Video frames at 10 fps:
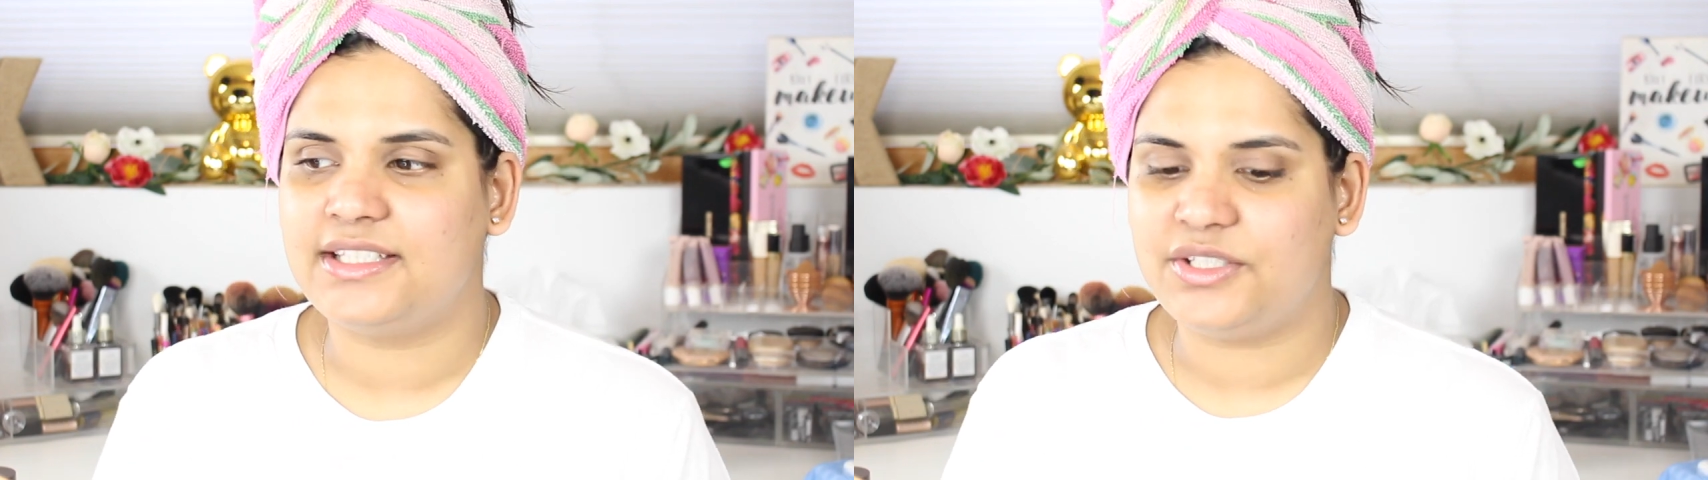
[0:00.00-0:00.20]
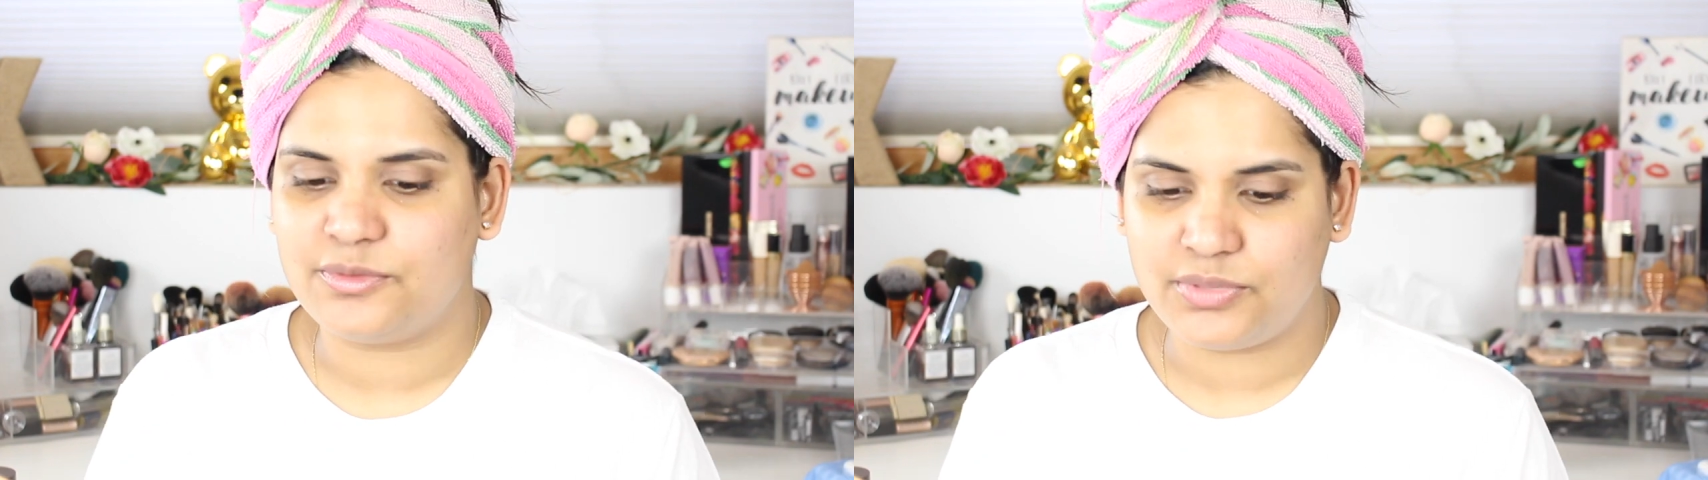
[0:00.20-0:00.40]

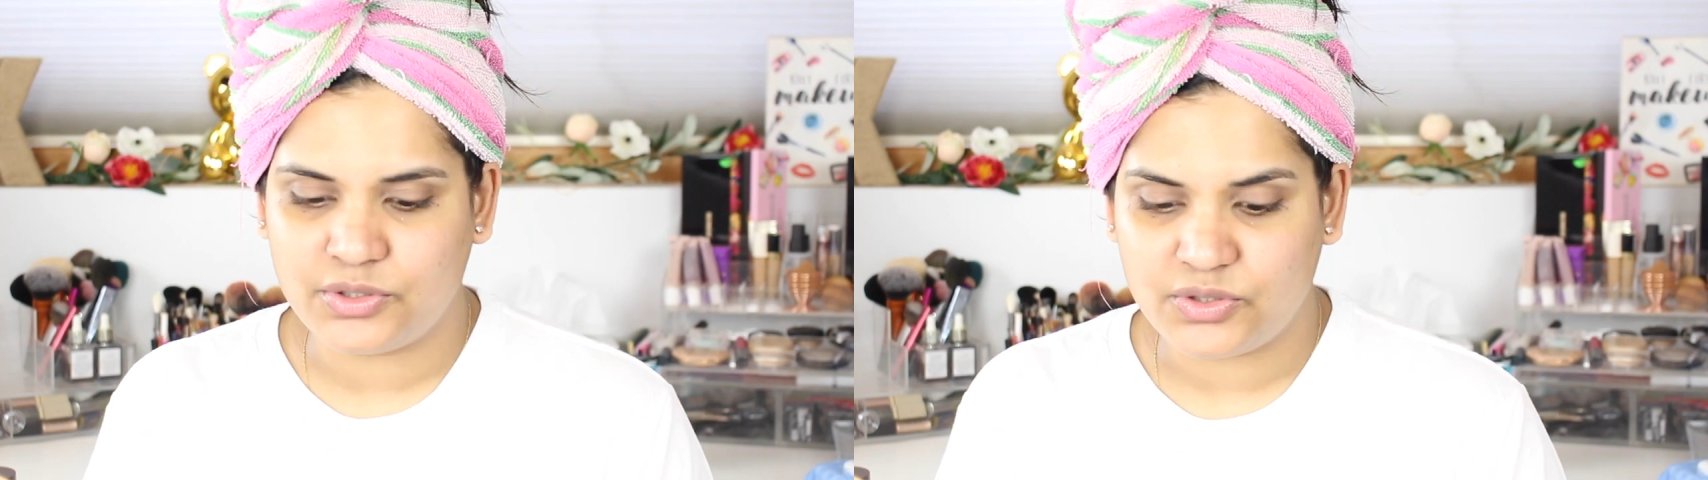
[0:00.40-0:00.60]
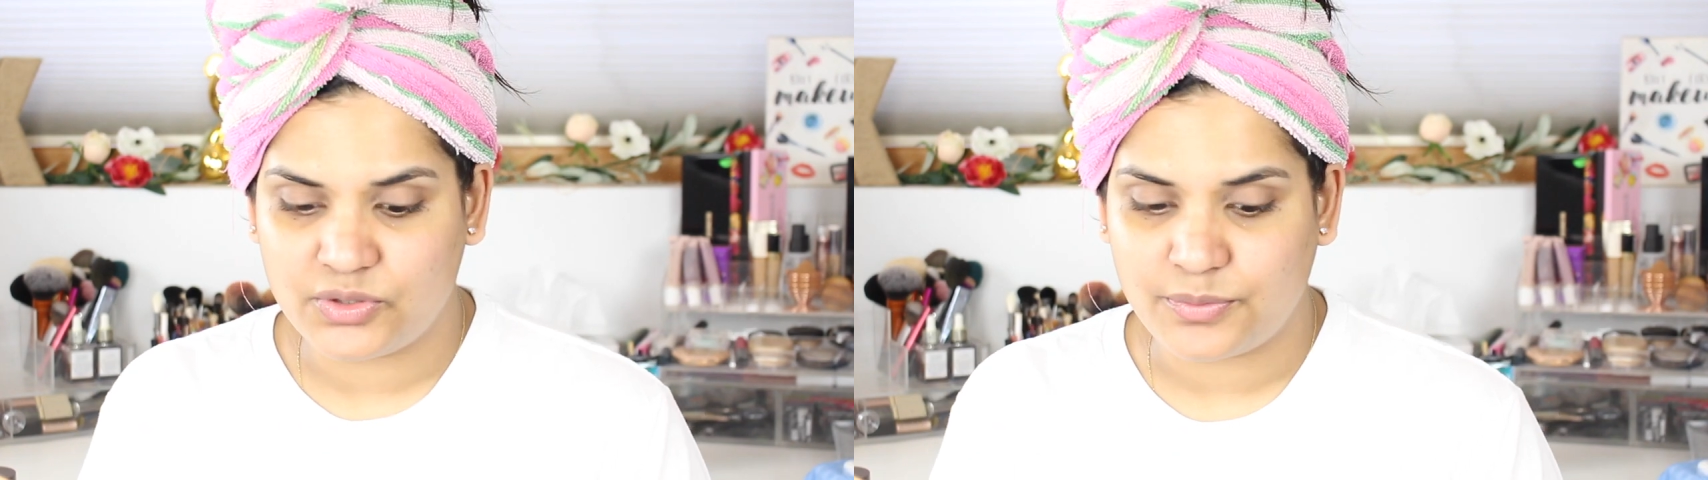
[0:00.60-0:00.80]
the new
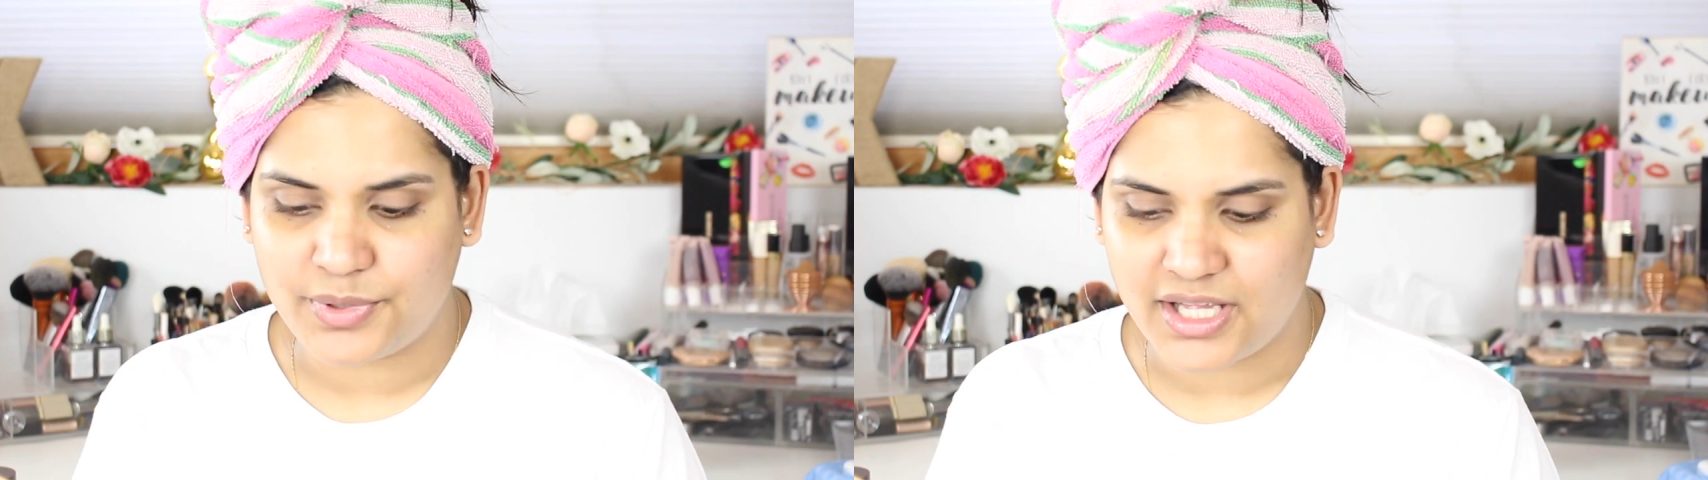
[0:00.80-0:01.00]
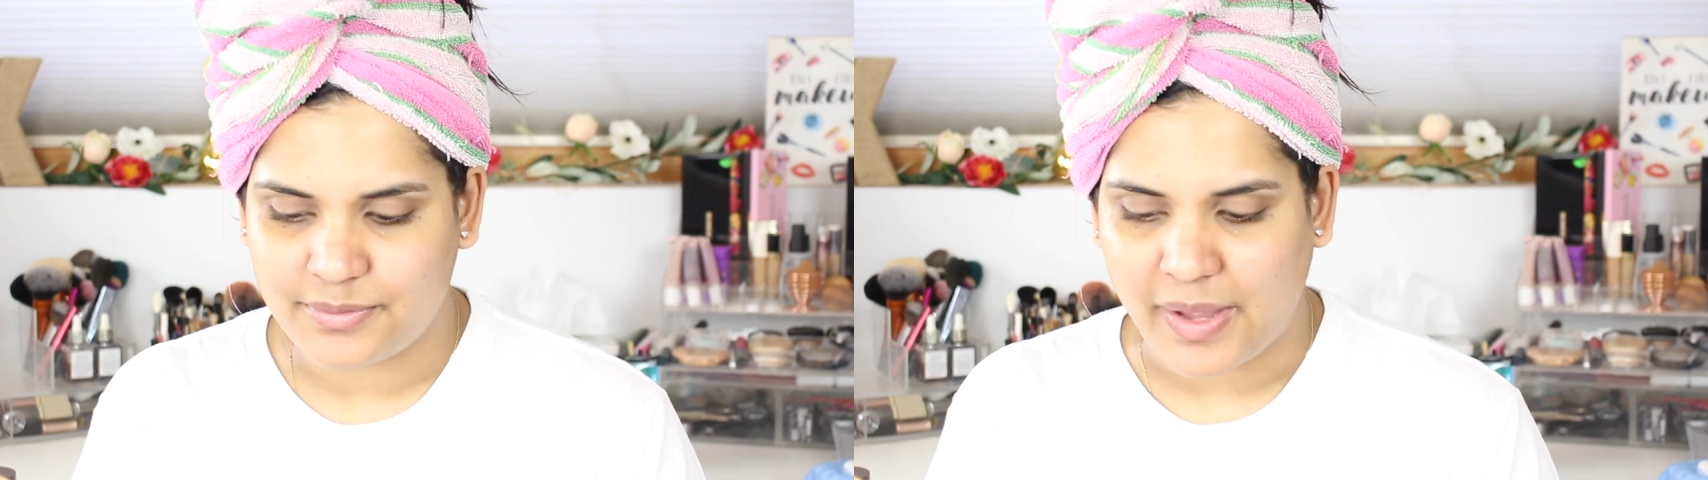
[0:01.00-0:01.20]
Blue
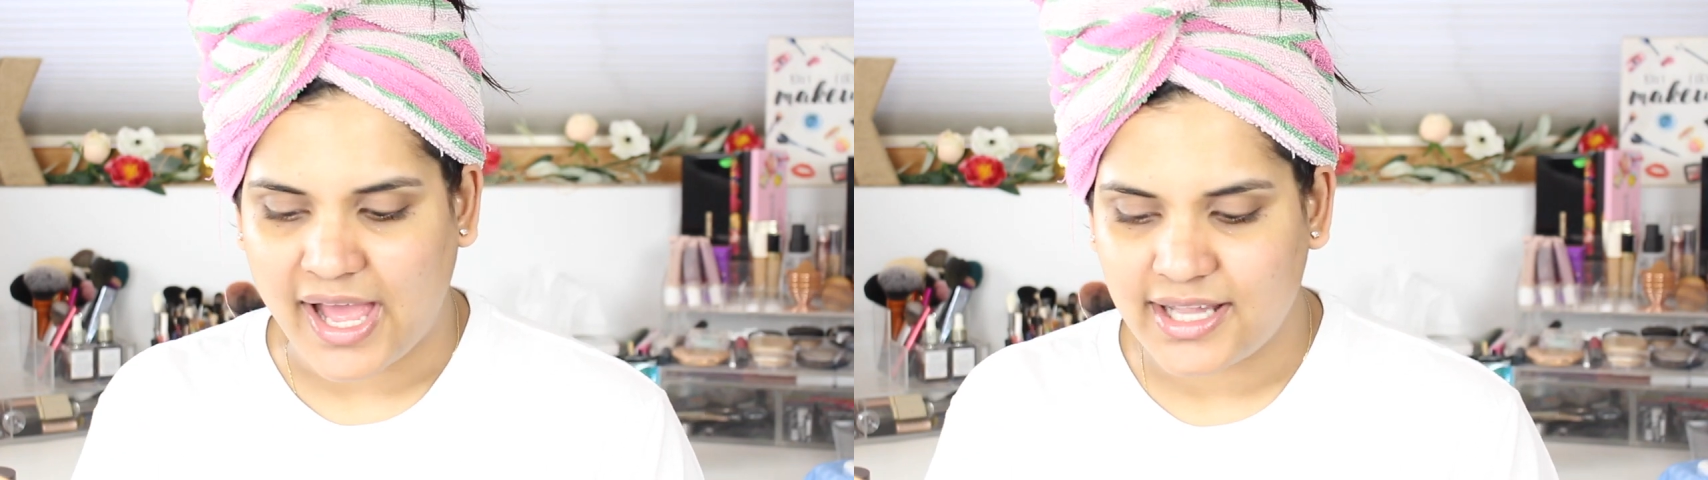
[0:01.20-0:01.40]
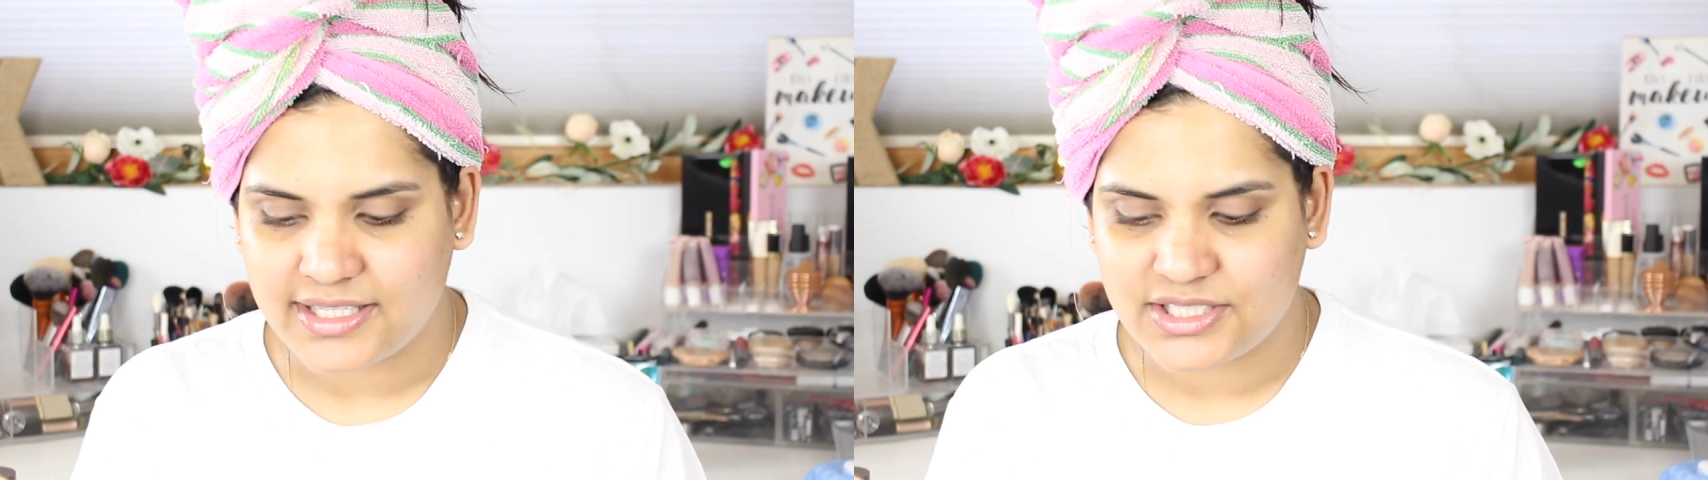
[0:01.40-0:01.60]
Blood
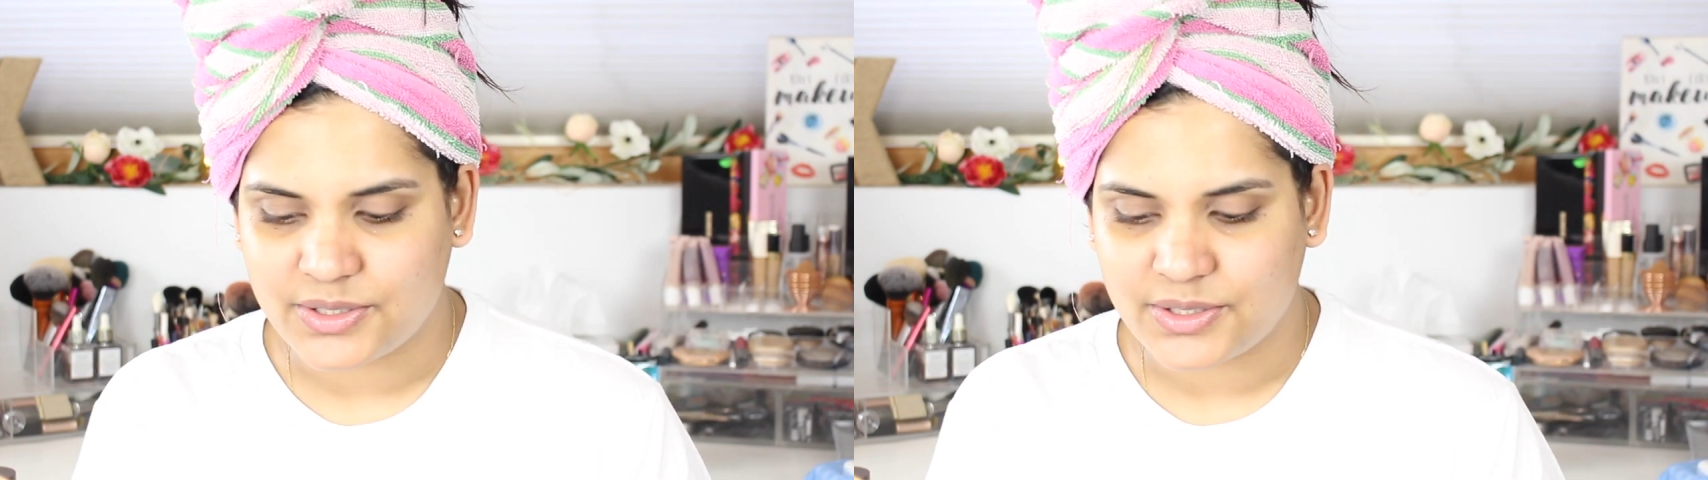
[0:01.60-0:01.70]
palette,